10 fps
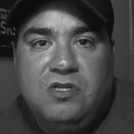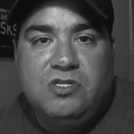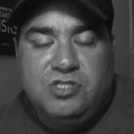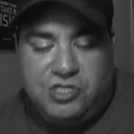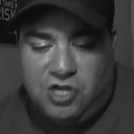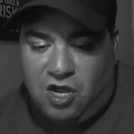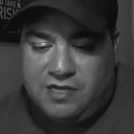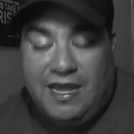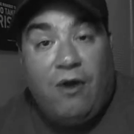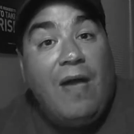to talk.
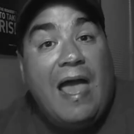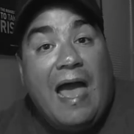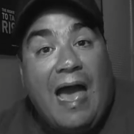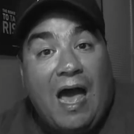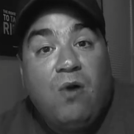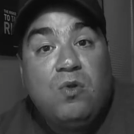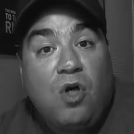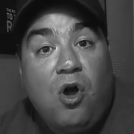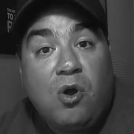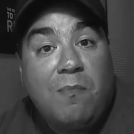Now, how
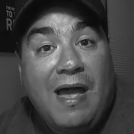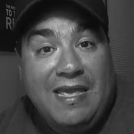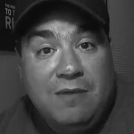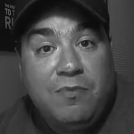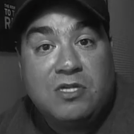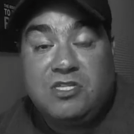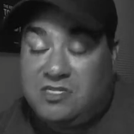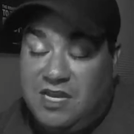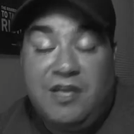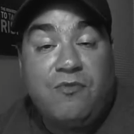long are my ebooks? I'll
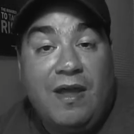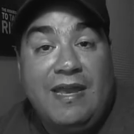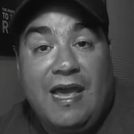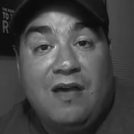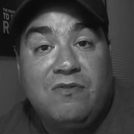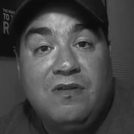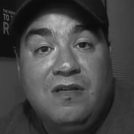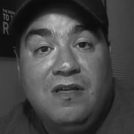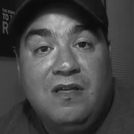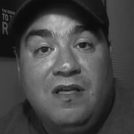tell you right now.
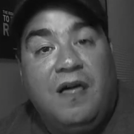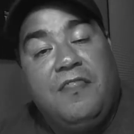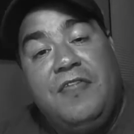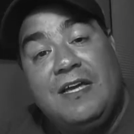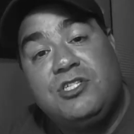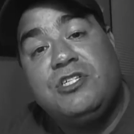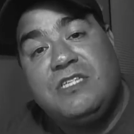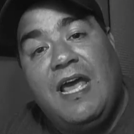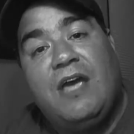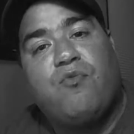They should
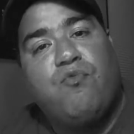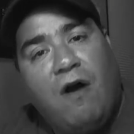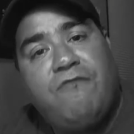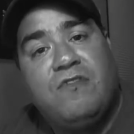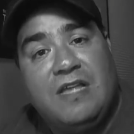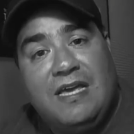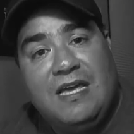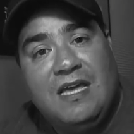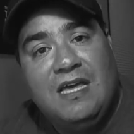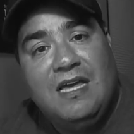take roughly
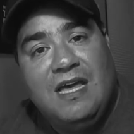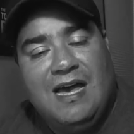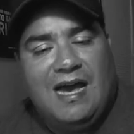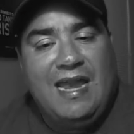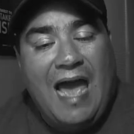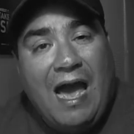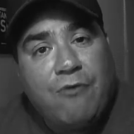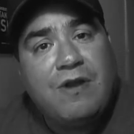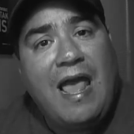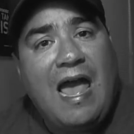an
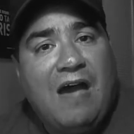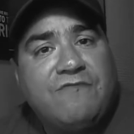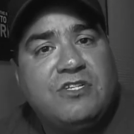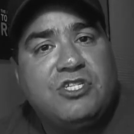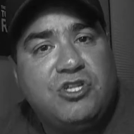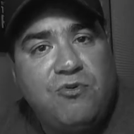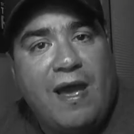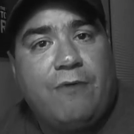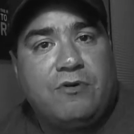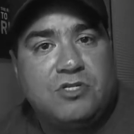hour and a half to 2
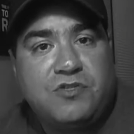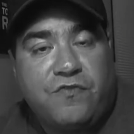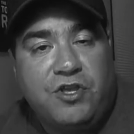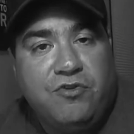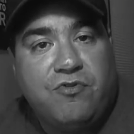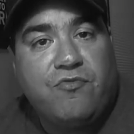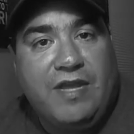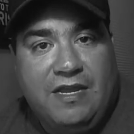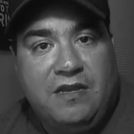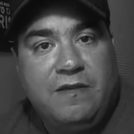hours for you to
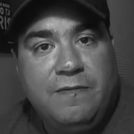read.